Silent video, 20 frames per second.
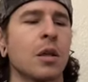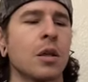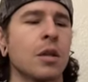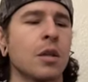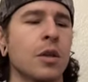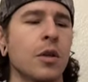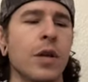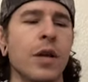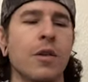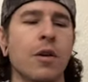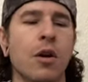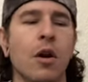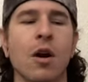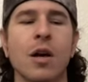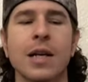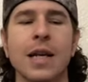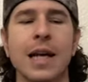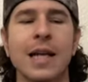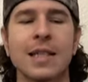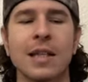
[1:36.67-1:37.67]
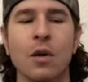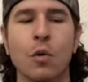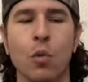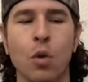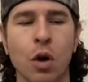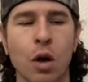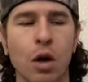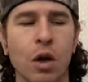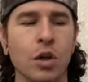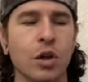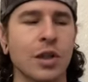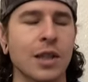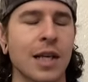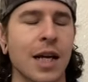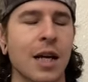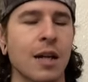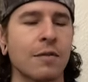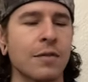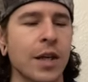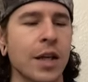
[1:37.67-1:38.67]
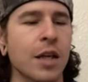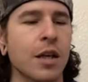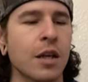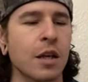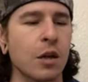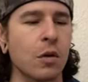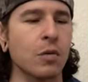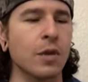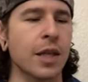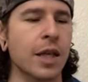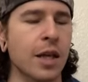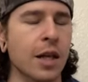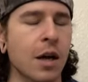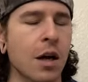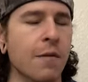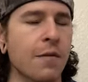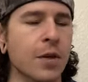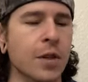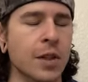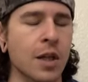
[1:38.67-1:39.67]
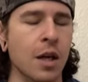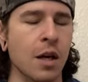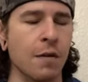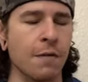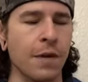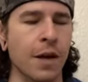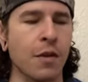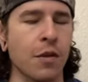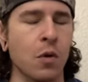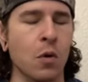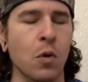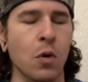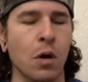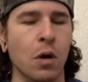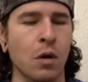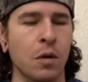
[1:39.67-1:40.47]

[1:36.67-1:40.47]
So either hard days at work or just kind of like, you know, taking care of yourself, either or.